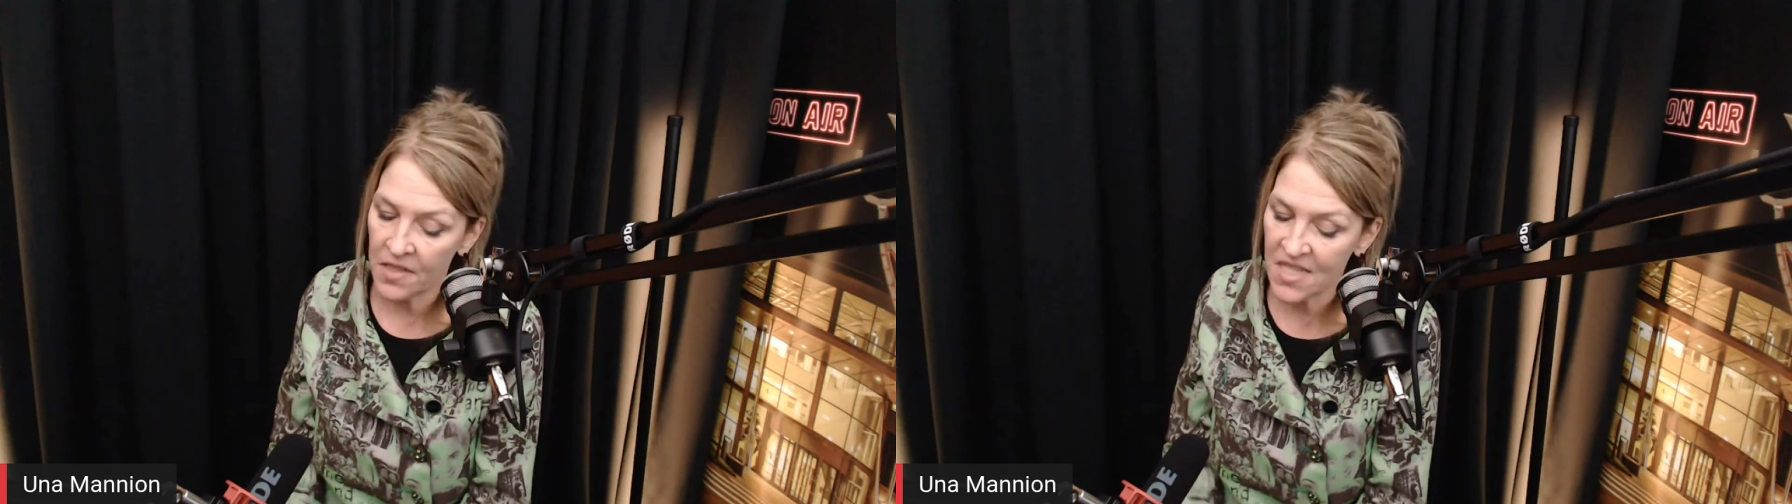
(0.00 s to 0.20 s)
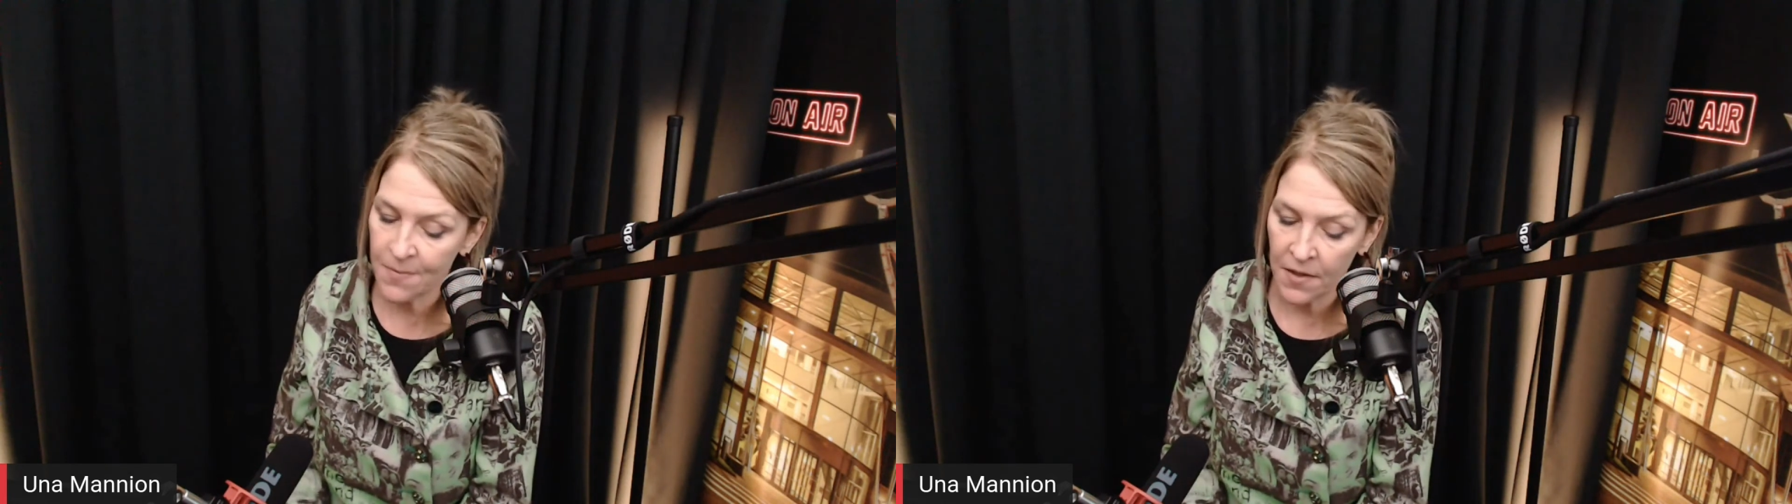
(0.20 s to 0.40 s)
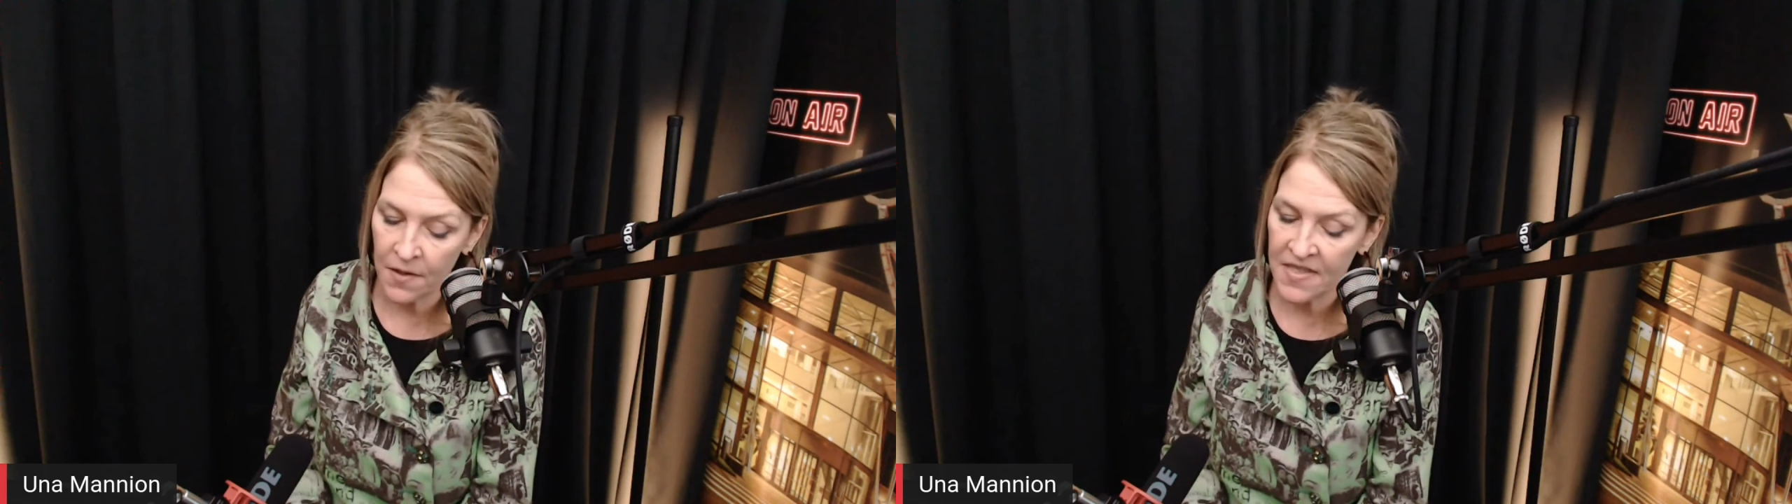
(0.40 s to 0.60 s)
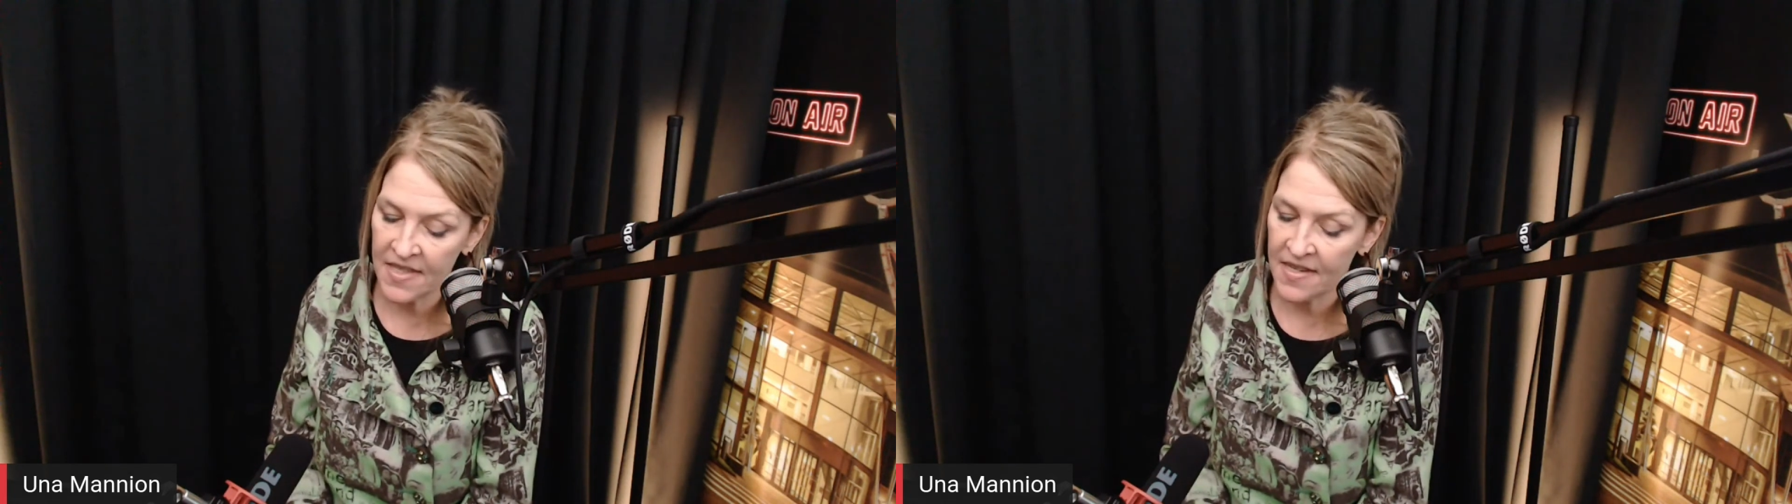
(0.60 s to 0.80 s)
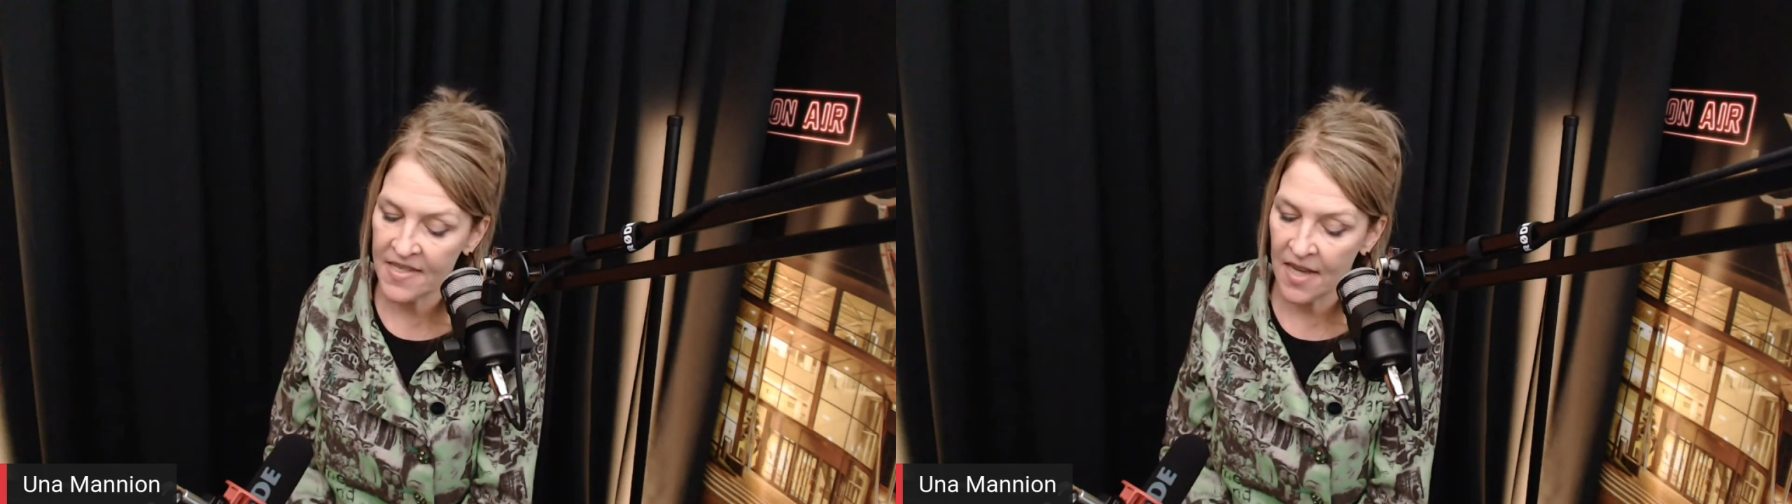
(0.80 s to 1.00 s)

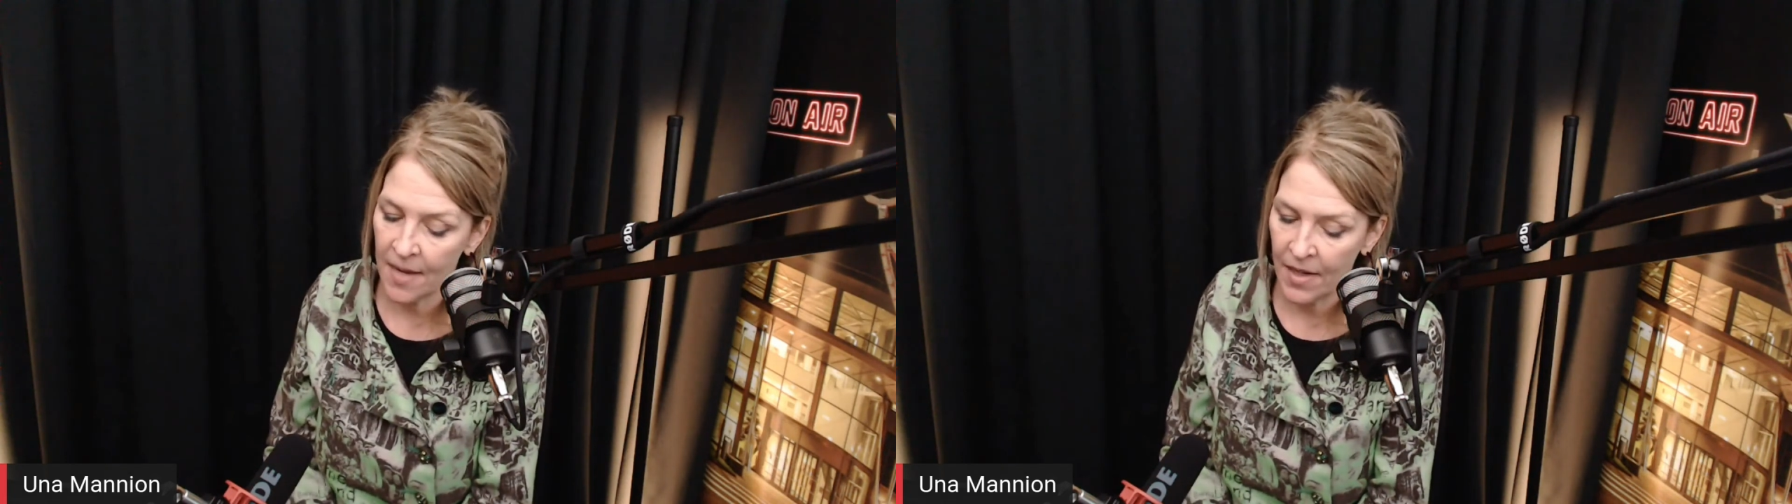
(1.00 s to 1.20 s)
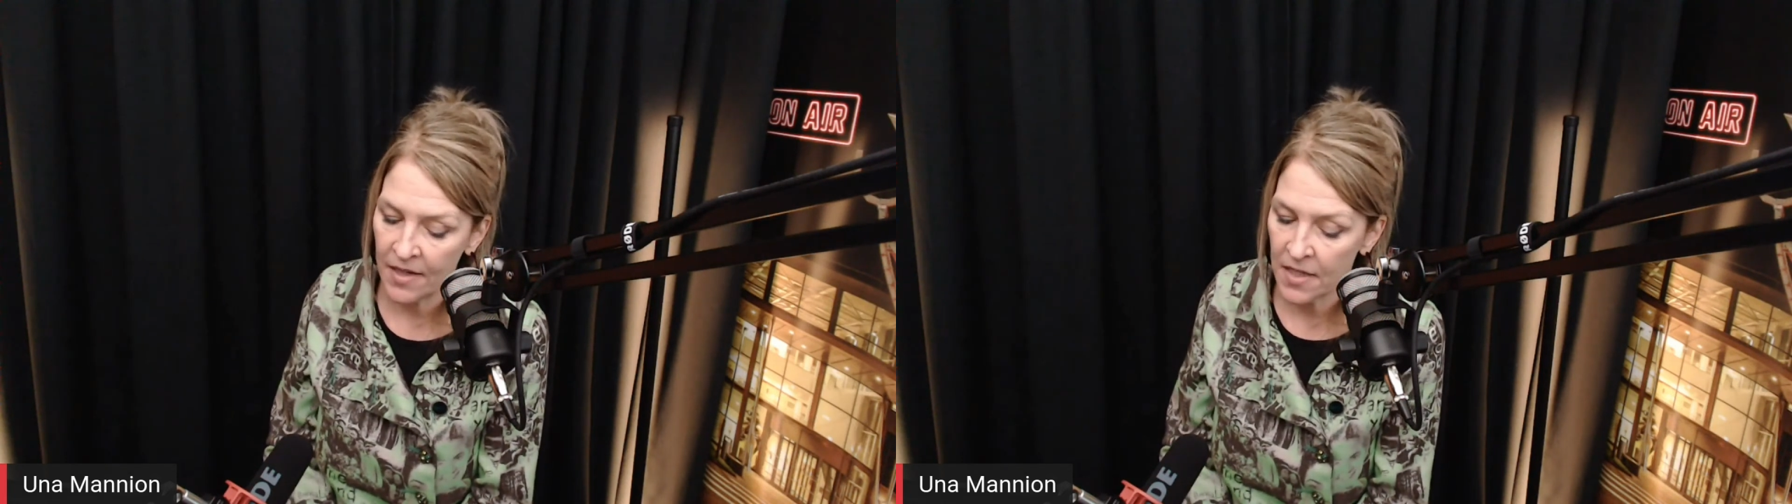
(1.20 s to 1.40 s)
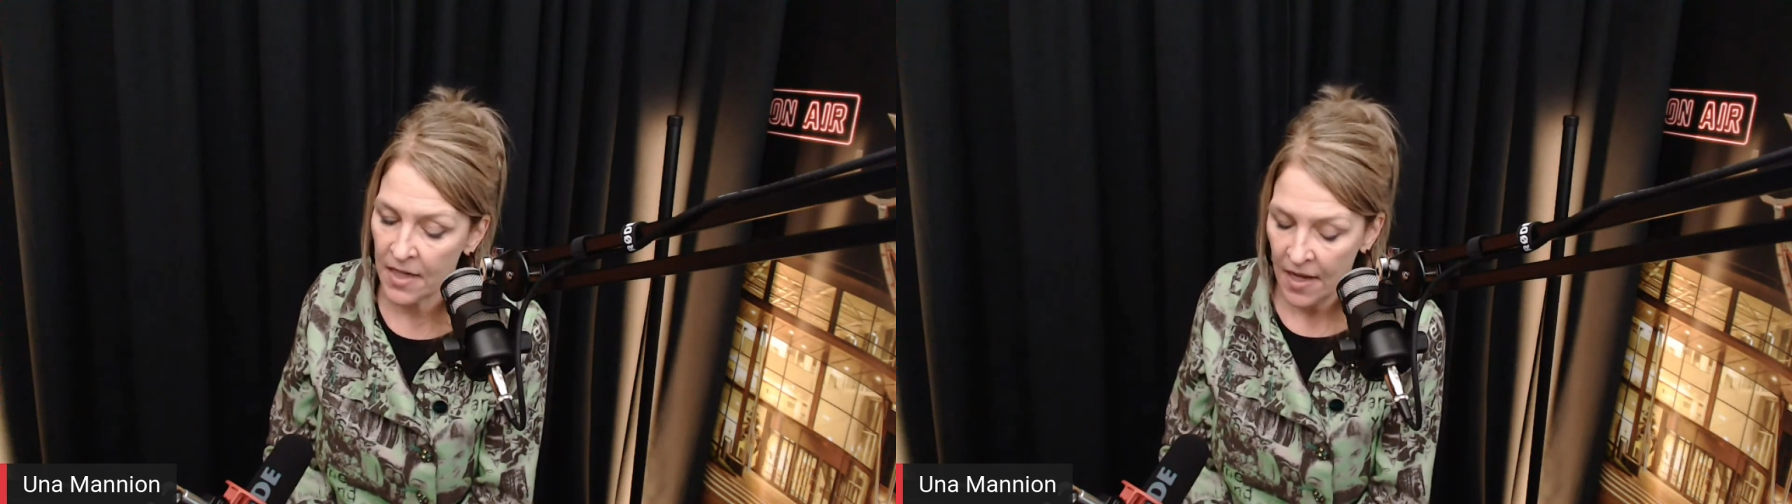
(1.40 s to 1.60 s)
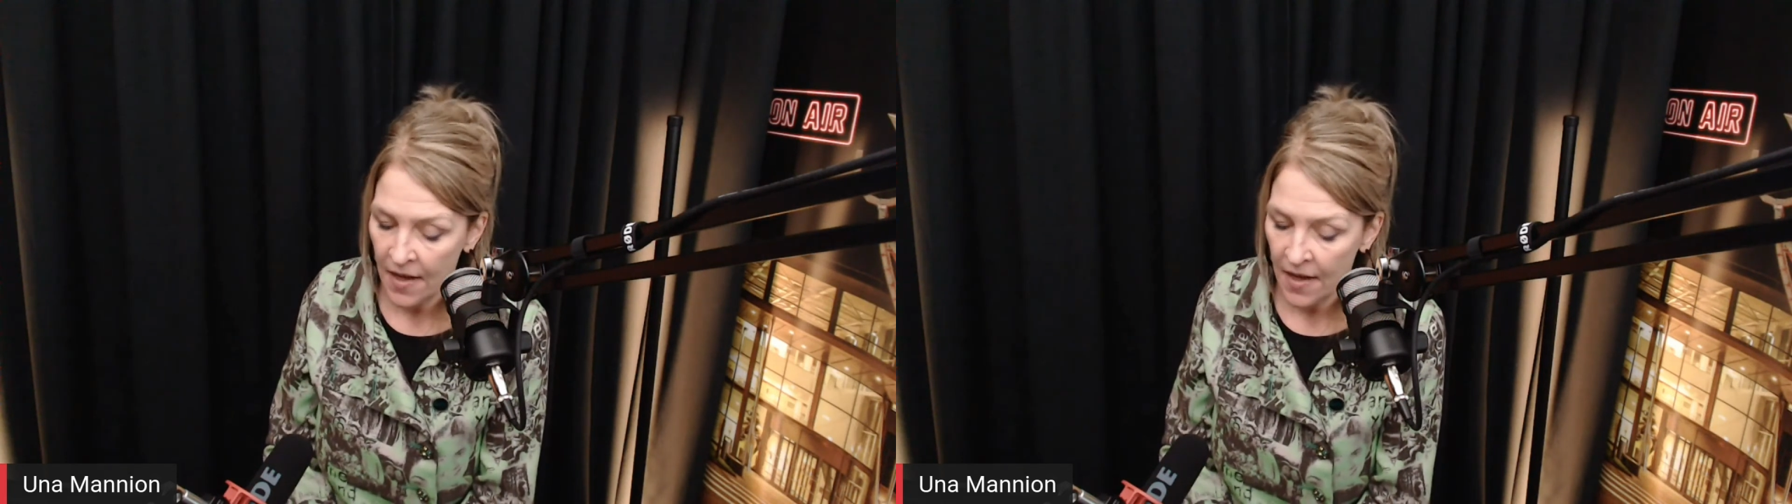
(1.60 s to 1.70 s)
experiences, about